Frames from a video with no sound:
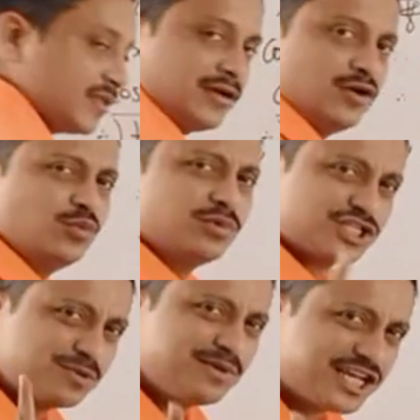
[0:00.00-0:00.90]
You
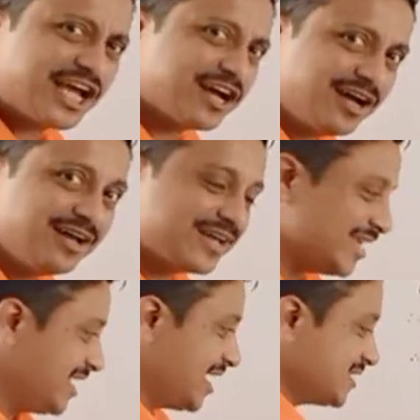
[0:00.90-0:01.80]
must be checked.
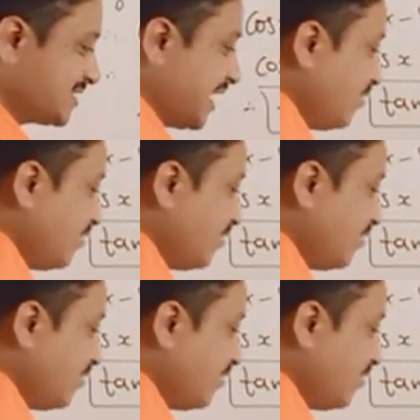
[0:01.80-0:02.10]
Yes, sin